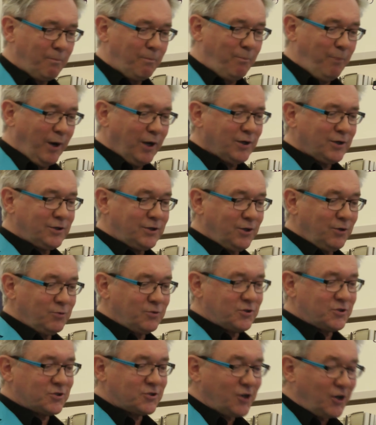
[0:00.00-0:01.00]

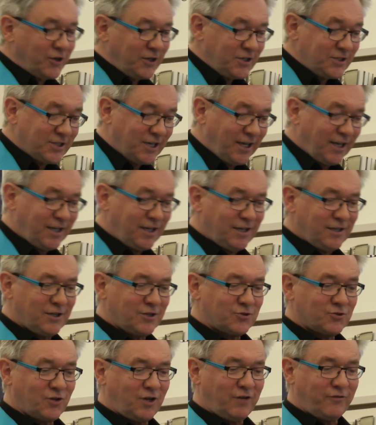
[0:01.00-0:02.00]
Bucktooth stuck his head in
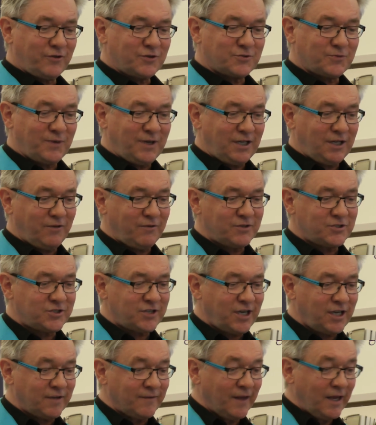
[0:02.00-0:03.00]
the driver's window and
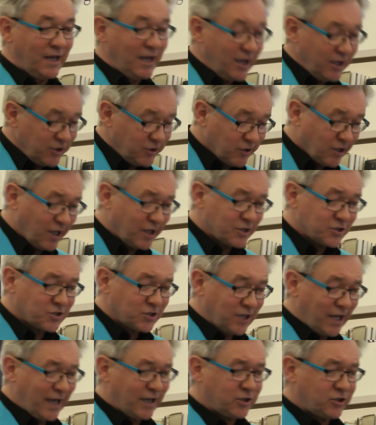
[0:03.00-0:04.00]
said, You got a
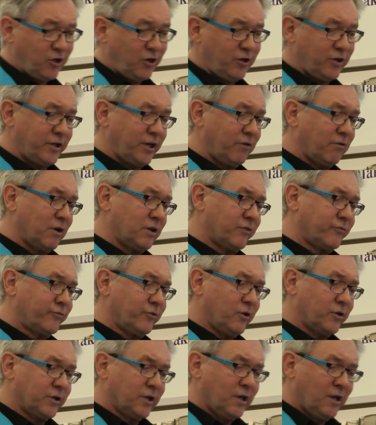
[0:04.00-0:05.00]
slack tire there on the
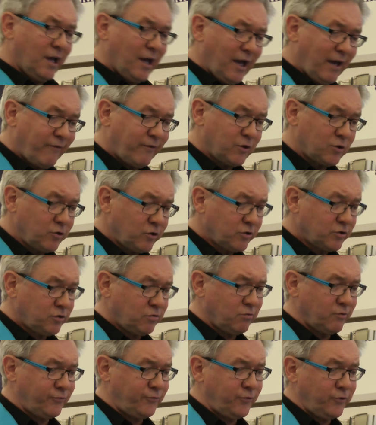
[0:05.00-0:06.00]
front. Have a look
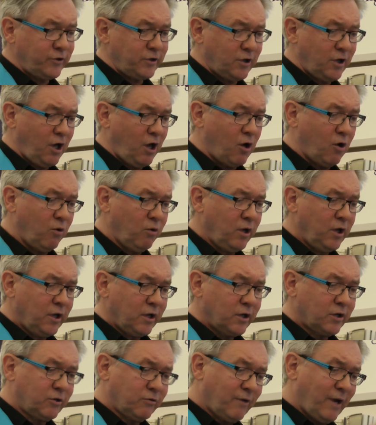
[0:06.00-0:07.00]
to afore before you go.
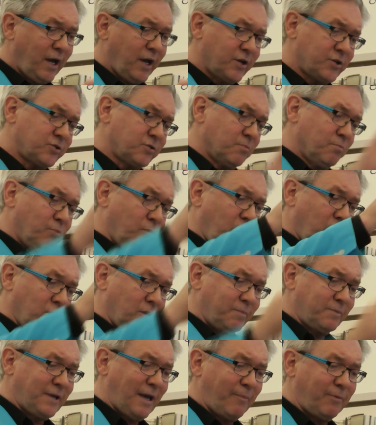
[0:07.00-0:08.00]
Garage,
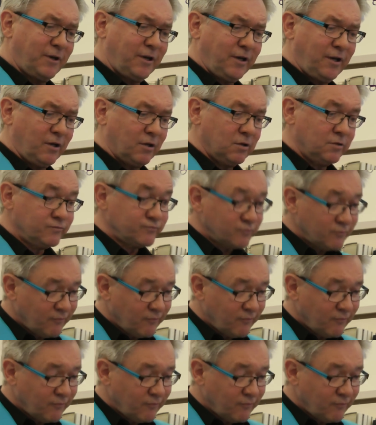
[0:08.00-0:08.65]
mile up top of the hill.